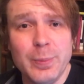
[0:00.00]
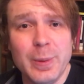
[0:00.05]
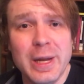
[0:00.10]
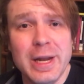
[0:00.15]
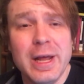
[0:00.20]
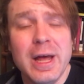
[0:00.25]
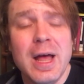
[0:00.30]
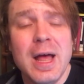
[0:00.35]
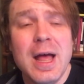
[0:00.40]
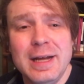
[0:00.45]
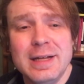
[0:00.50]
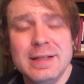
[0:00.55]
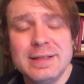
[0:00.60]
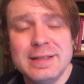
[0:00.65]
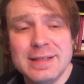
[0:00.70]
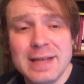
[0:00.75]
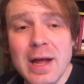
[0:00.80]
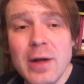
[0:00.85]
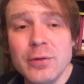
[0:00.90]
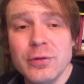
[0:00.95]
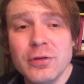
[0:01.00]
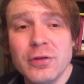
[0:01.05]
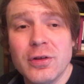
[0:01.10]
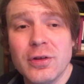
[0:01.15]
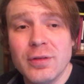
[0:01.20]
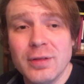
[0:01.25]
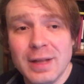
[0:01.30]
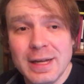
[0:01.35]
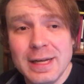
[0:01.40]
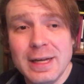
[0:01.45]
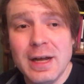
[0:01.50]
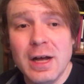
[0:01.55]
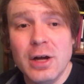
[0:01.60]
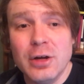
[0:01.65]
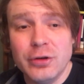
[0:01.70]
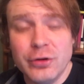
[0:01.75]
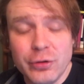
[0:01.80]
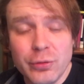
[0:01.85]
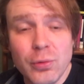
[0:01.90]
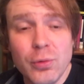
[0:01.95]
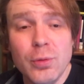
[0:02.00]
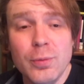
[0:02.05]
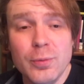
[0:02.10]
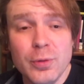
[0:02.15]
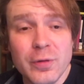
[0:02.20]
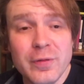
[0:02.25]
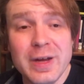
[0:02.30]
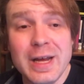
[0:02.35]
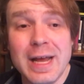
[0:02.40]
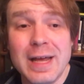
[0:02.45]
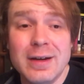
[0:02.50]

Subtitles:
But it sounds like a cool movie,